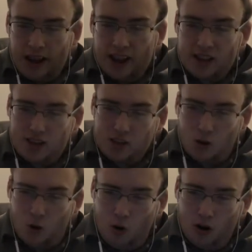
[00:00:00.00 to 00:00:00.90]
It's
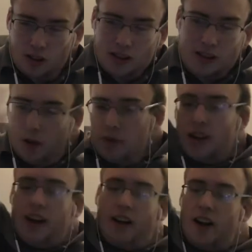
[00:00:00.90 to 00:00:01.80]
Thor
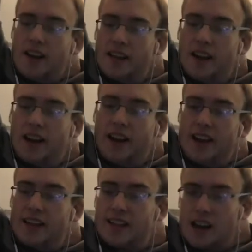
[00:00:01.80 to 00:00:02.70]
summoning lightning
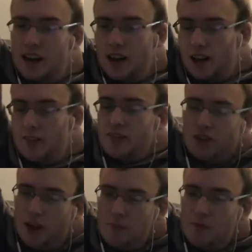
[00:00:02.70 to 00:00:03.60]
inside like a
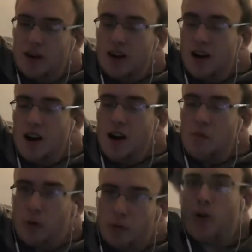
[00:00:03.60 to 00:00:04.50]
ship,
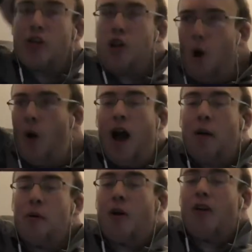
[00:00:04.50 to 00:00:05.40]
but with no
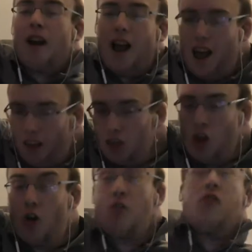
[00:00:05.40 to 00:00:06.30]
hammer. It
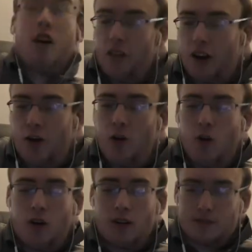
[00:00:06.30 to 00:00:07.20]
looks really
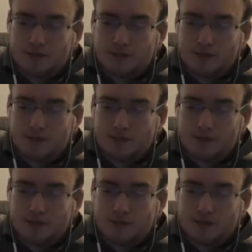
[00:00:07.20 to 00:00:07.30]
cool.